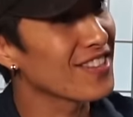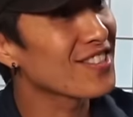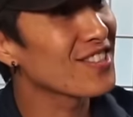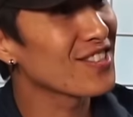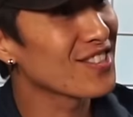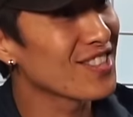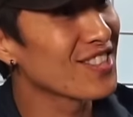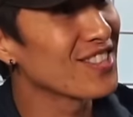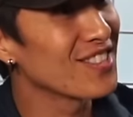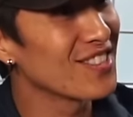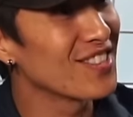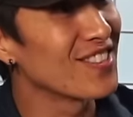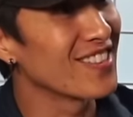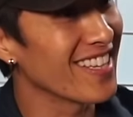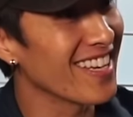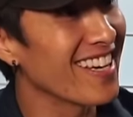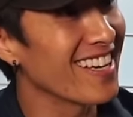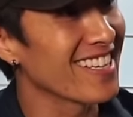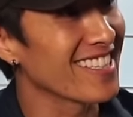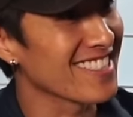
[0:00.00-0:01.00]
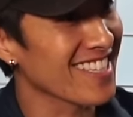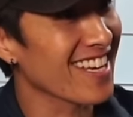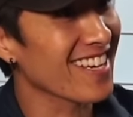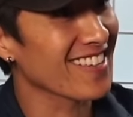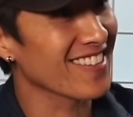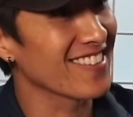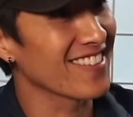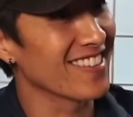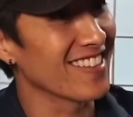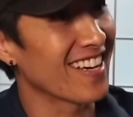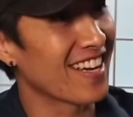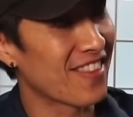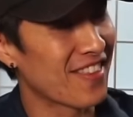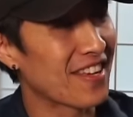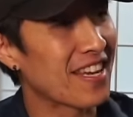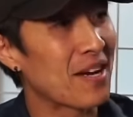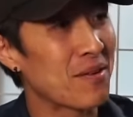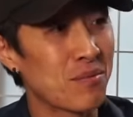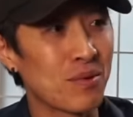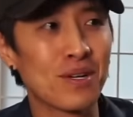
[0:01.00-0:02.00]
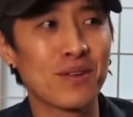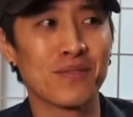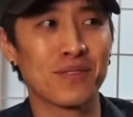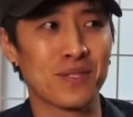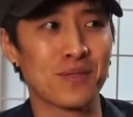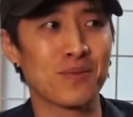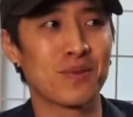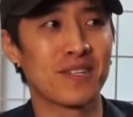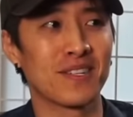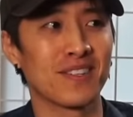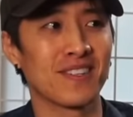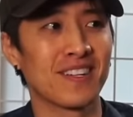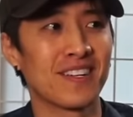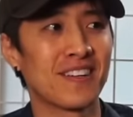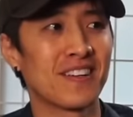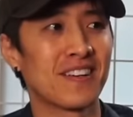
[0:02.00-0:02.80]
so too yeah exactly i think i would have as well